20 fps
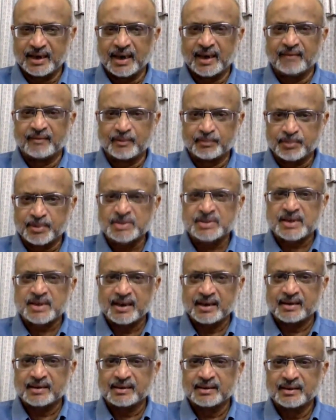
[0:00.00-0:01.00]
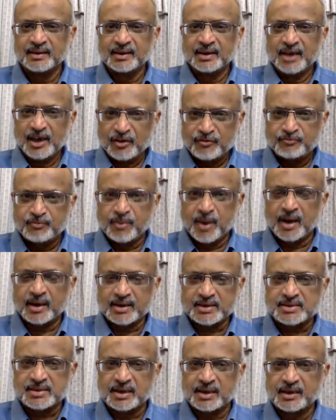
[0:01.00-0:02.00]
11% if
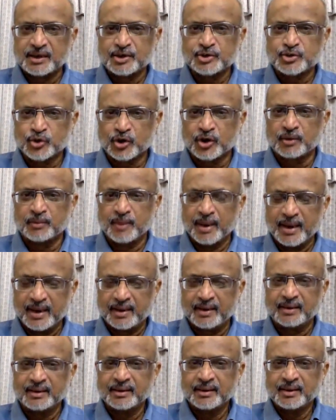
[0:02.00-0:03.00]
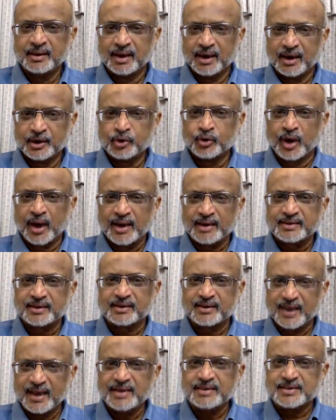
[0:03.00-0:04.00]
Pakistan is to remain a united
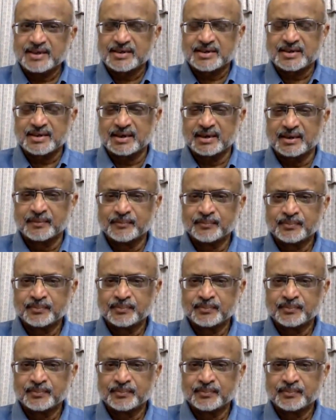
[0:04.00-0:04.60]
entity.